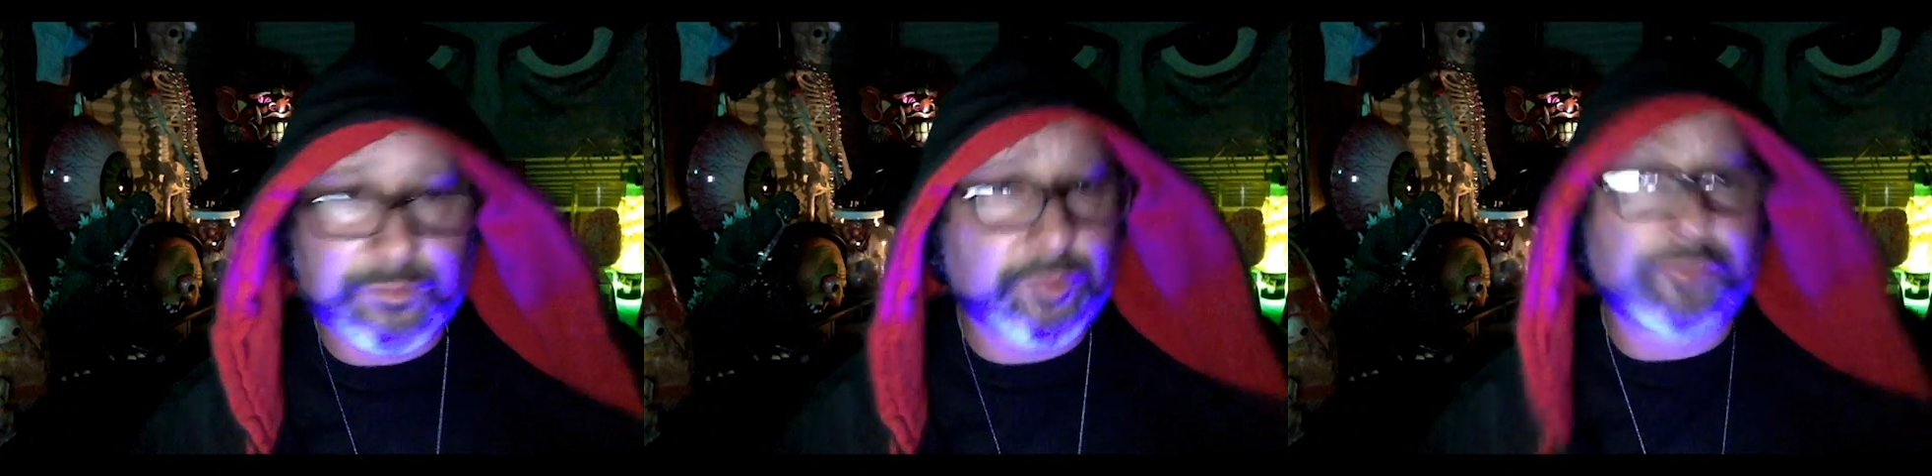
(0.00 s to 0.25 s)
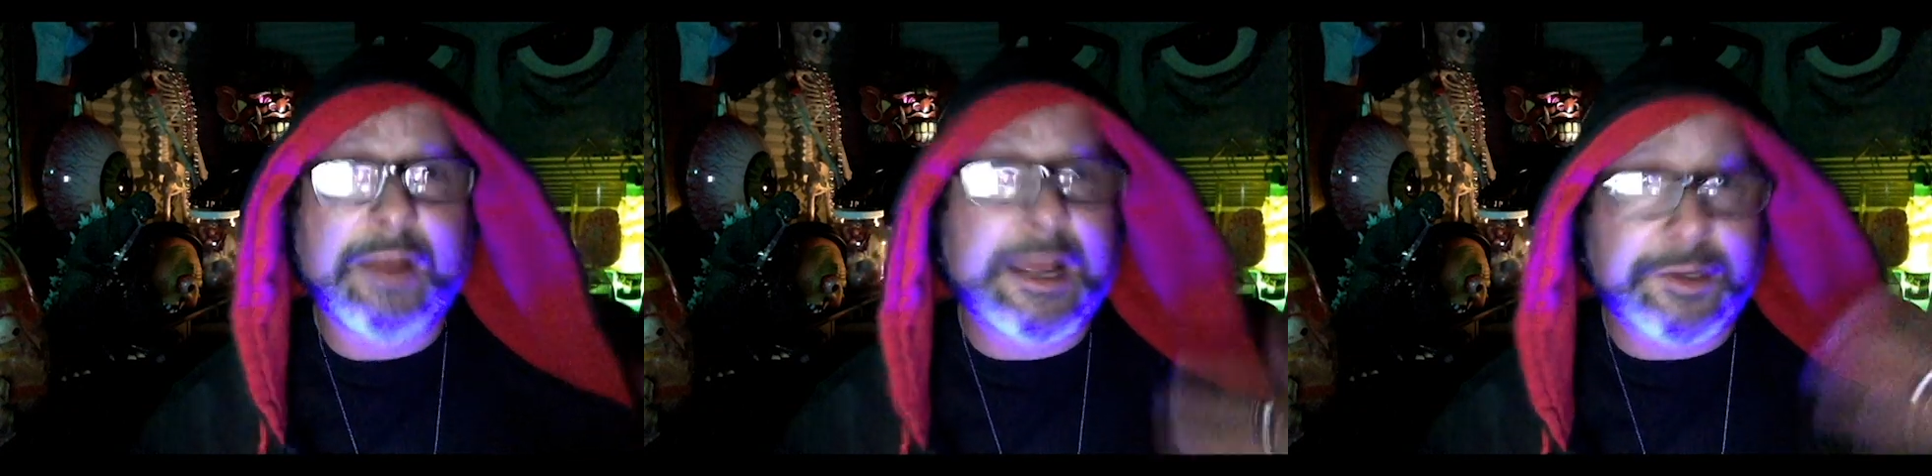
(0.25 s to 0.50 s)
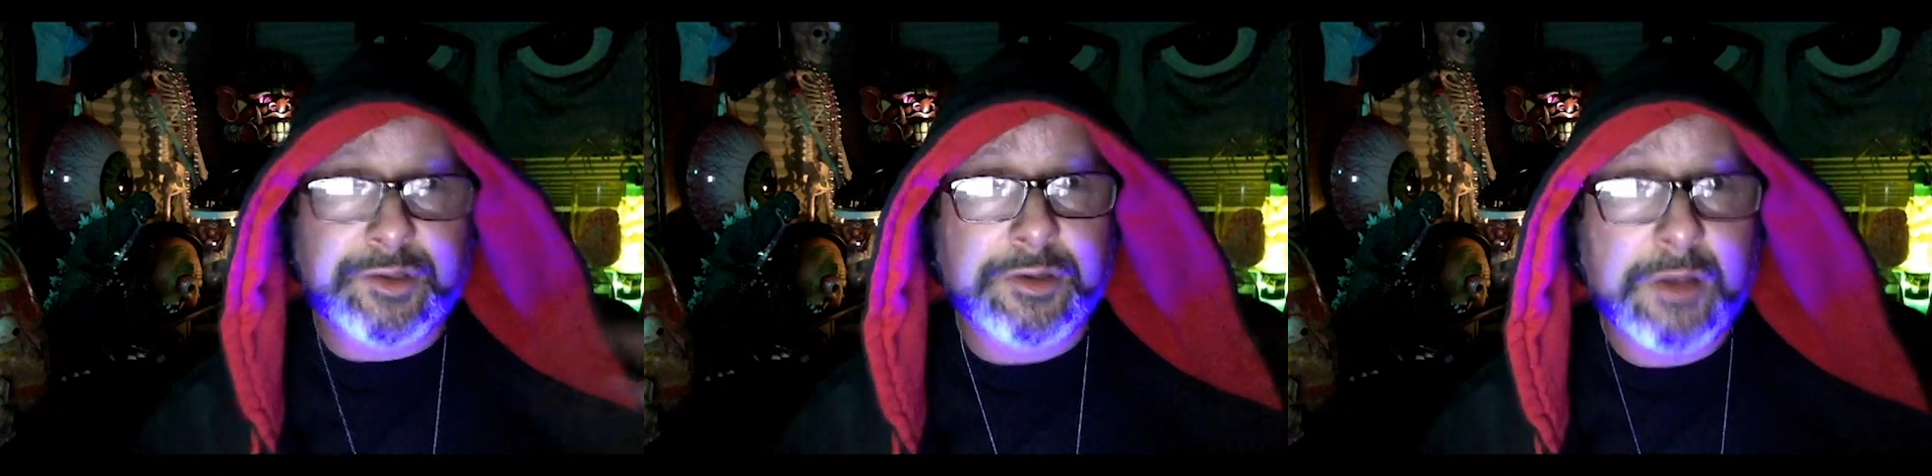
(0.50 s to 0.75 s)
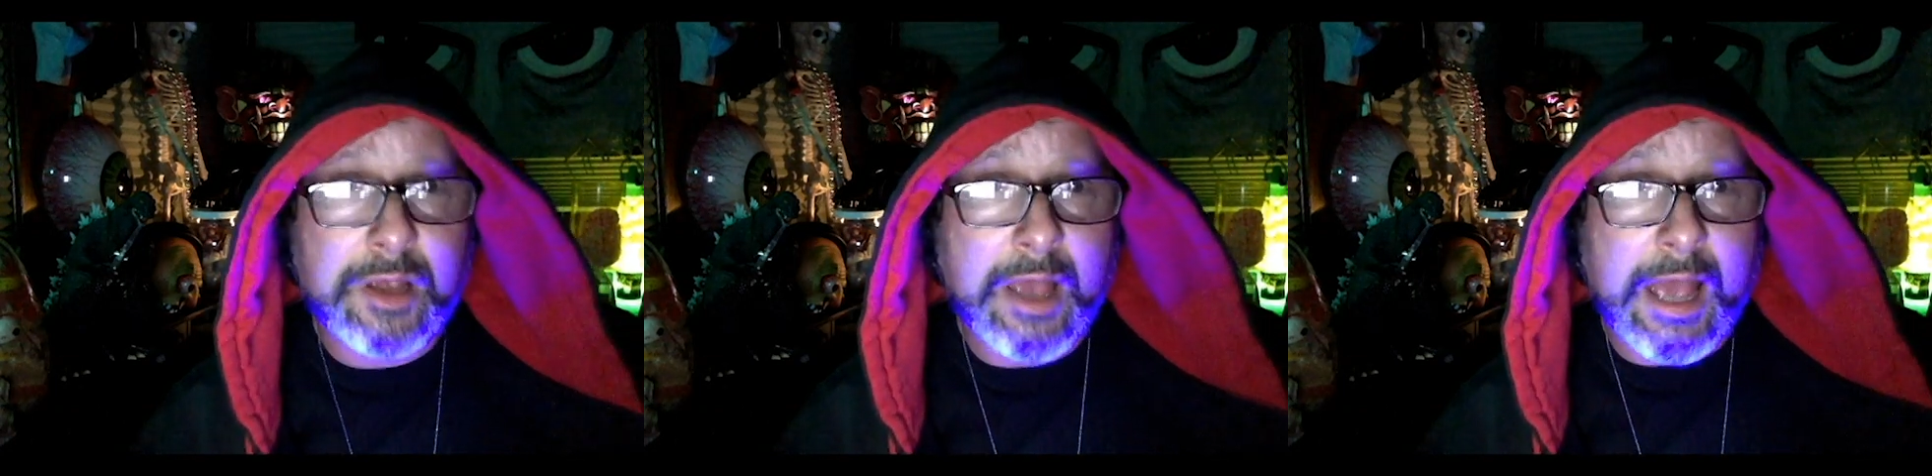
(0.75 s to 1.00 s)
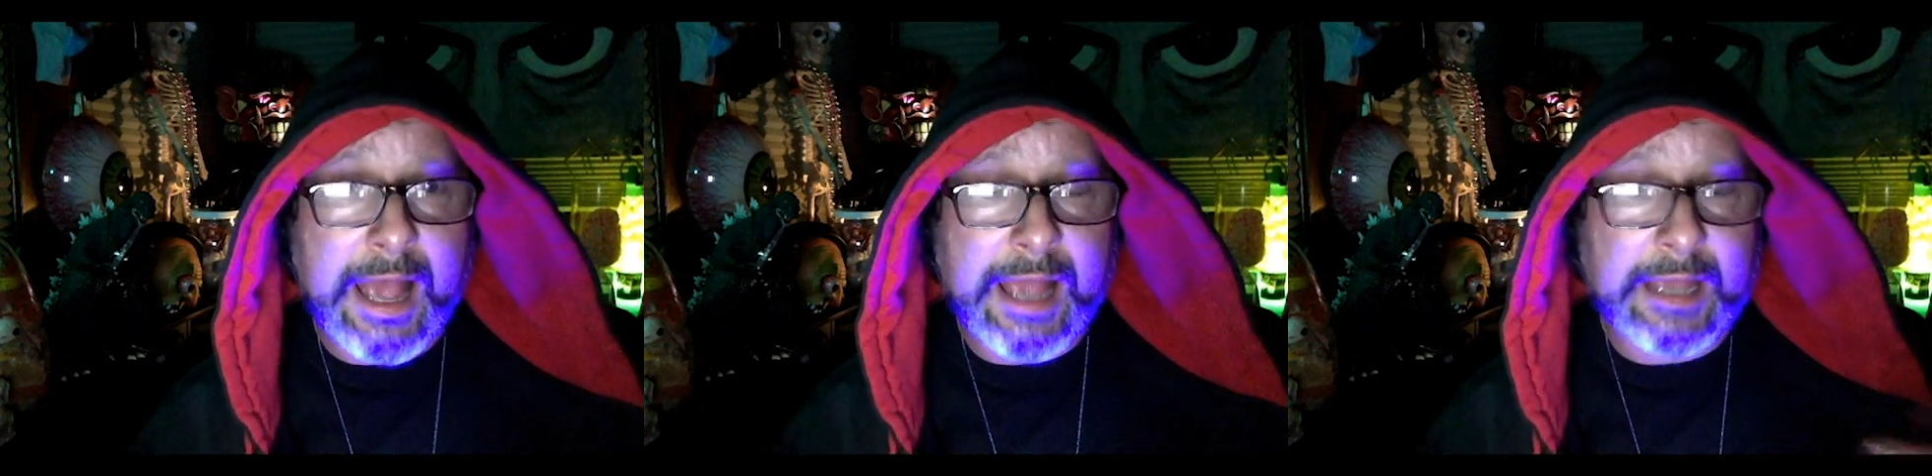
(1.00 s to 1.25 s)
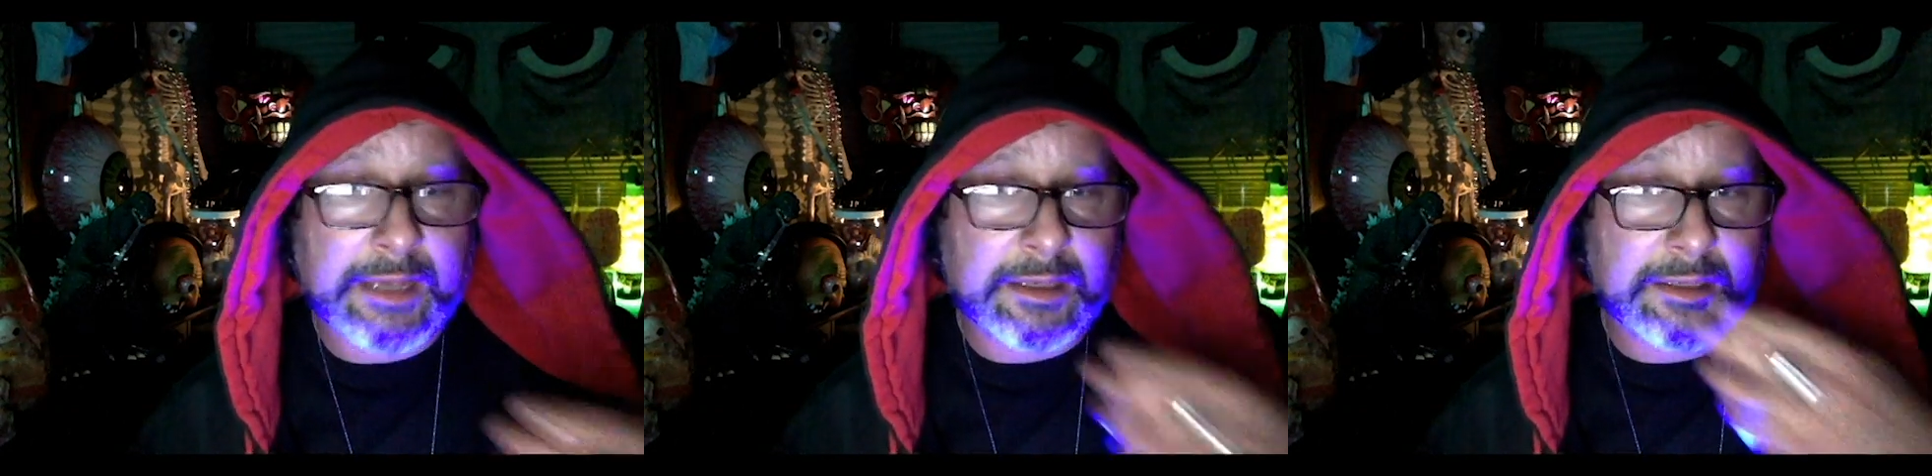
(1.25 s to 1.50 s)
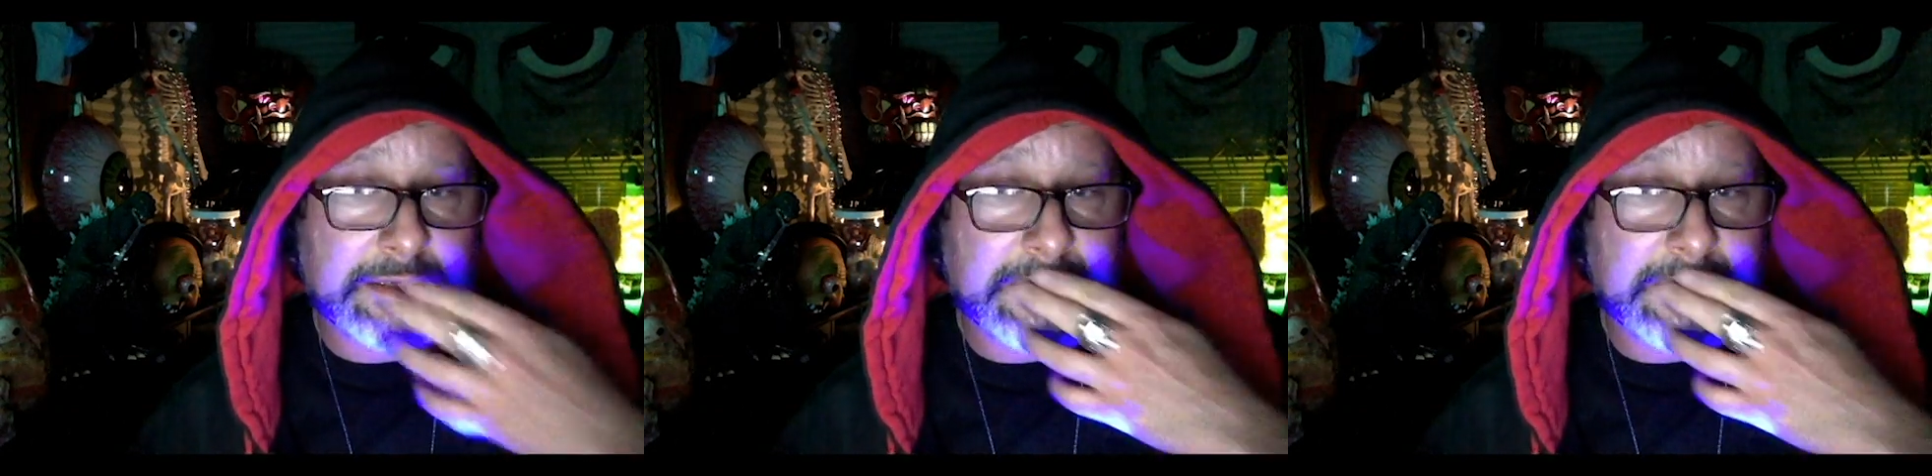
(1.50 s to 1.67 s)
ranks. And